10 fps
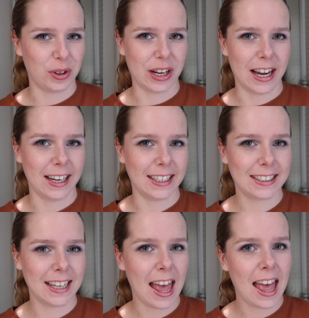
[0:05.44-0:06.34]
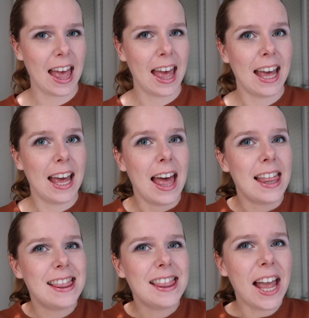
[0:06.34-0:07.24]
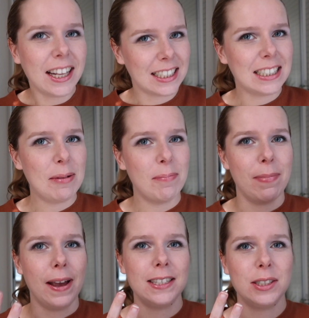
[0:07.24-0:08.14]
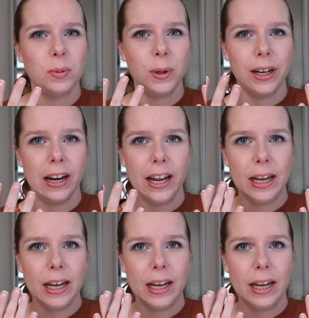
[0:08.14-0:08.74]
for you Guys. Not the best one.